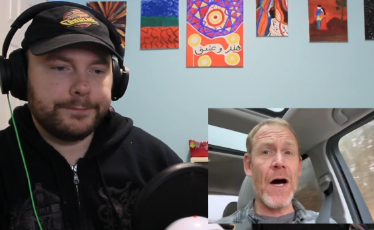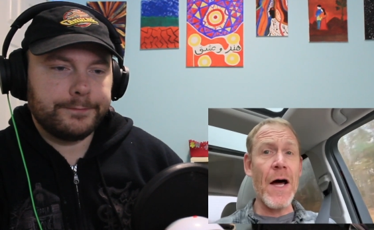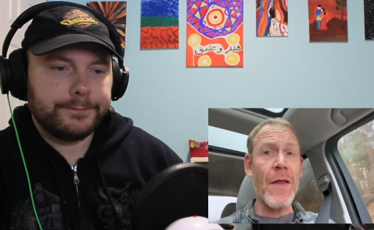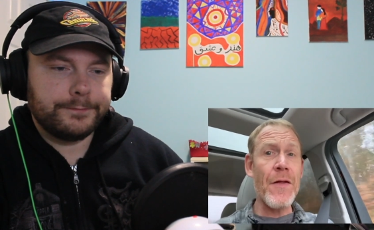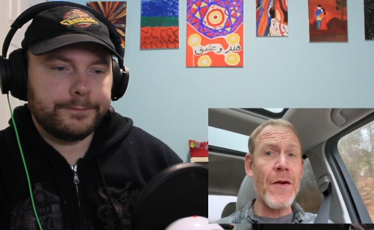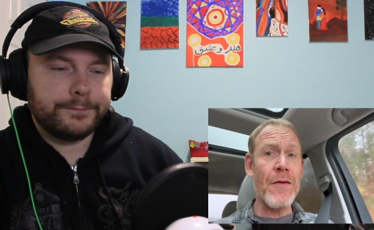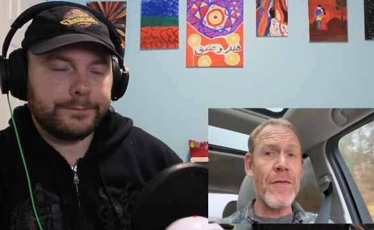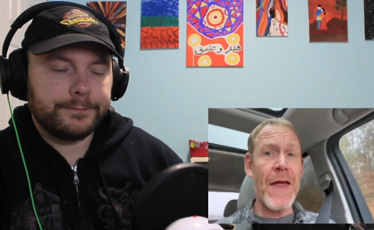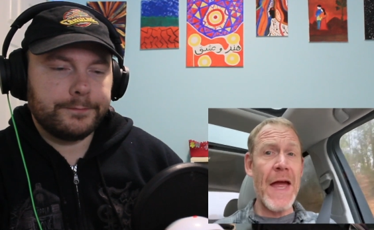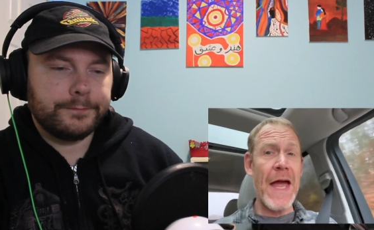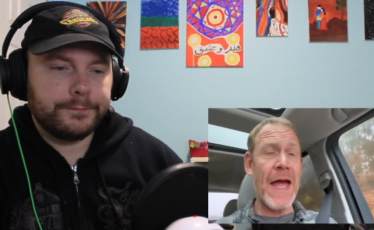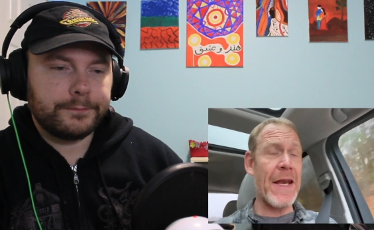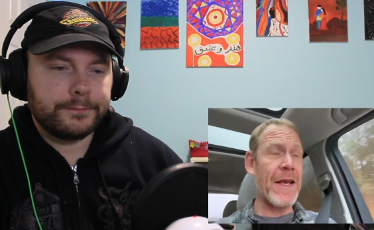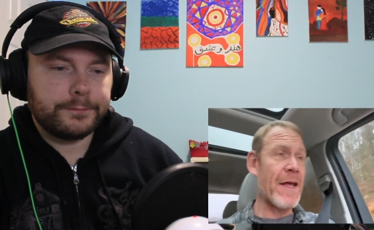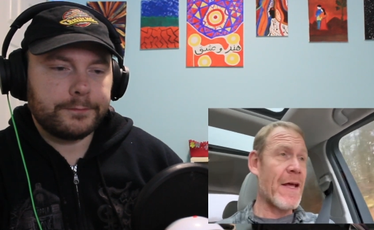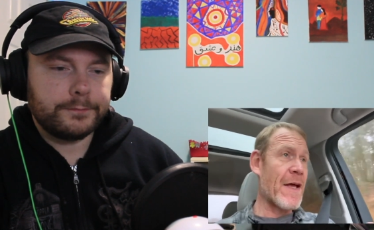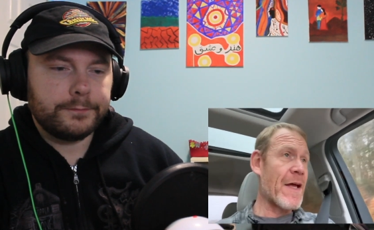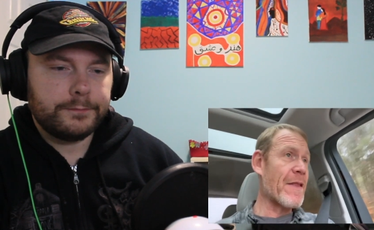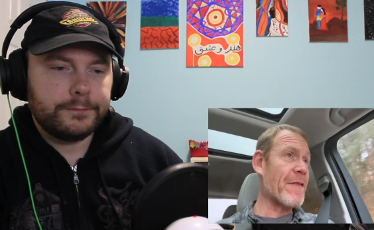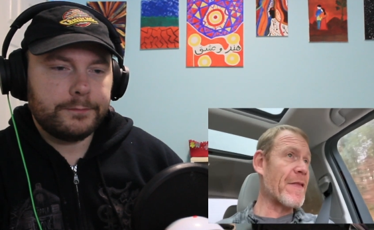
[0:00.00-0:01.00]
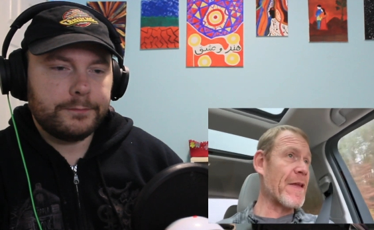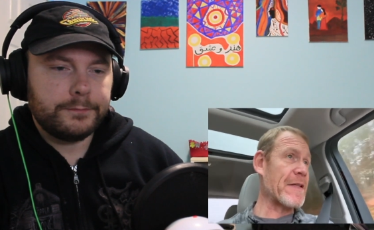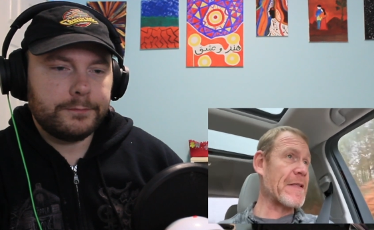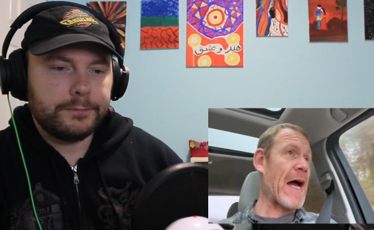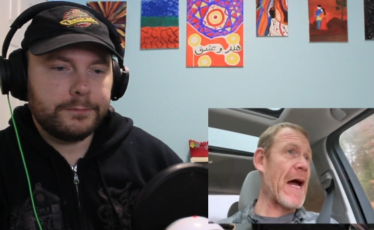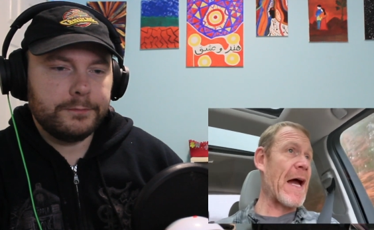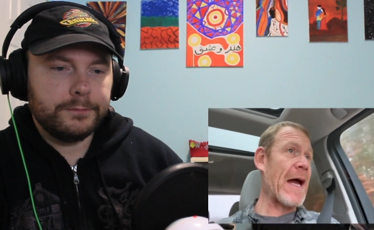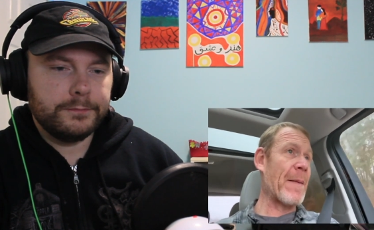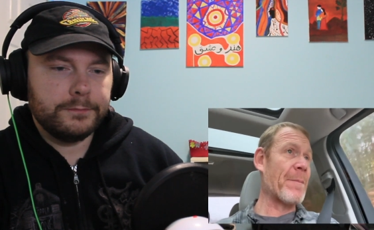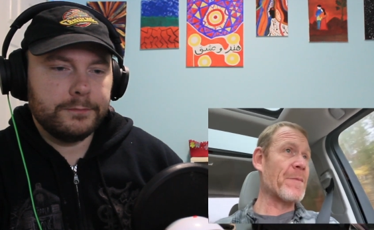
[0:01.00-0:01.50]
Speaker 1: other than the
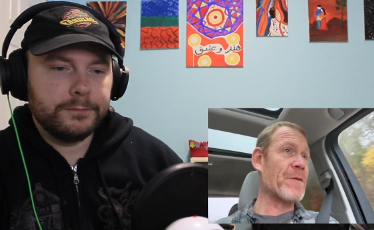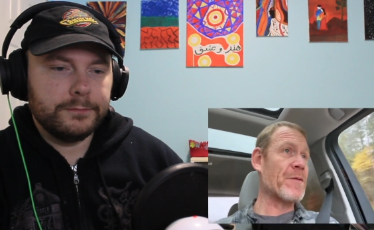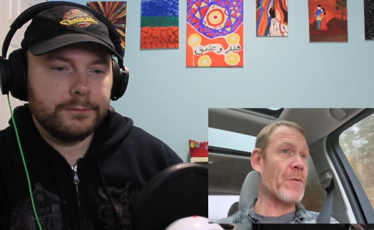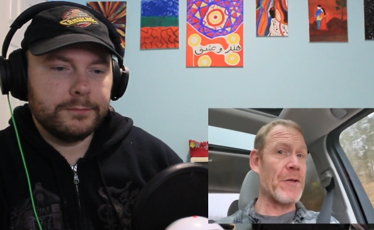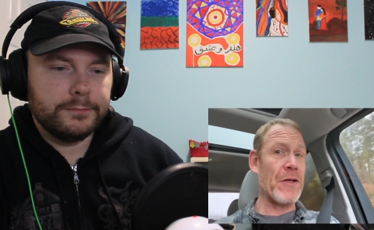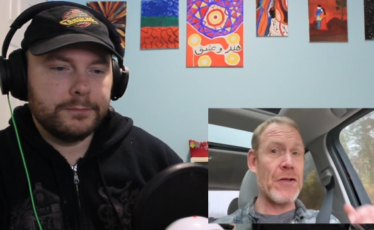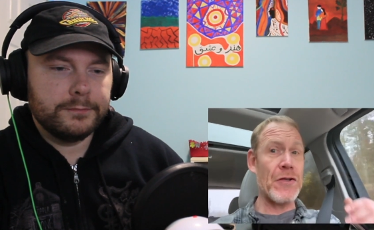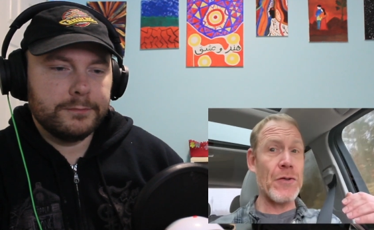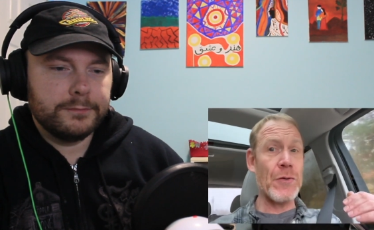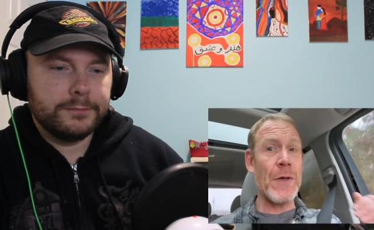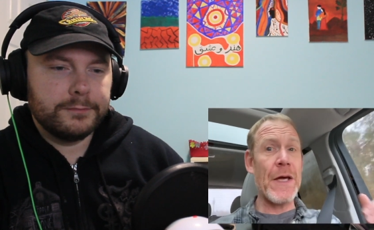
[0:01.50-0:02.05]
times when you do